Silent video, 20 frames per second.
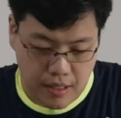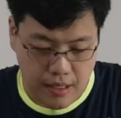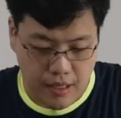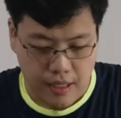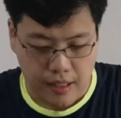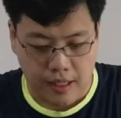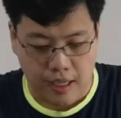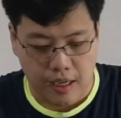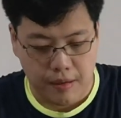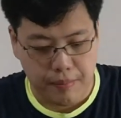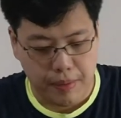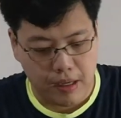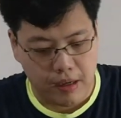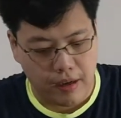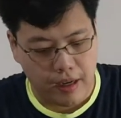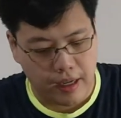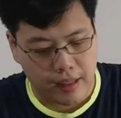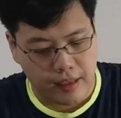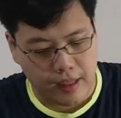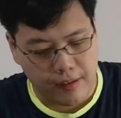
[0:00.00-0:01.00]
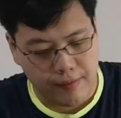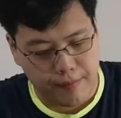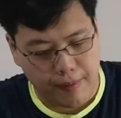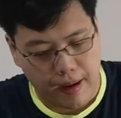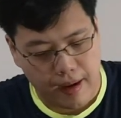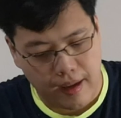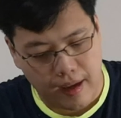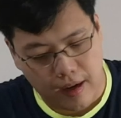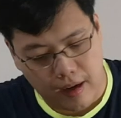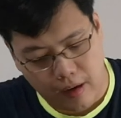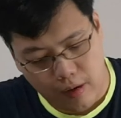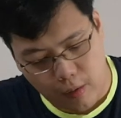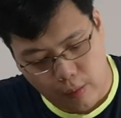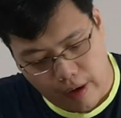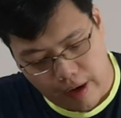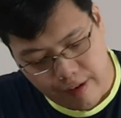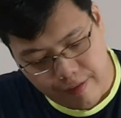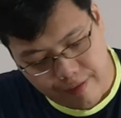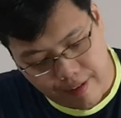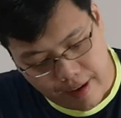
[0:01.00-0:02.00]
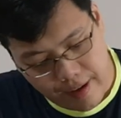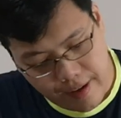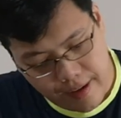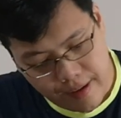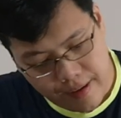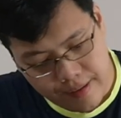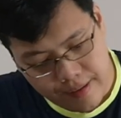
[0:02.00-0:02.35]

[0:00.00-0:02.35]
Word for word: it can be connected by uh, Wi-Fi.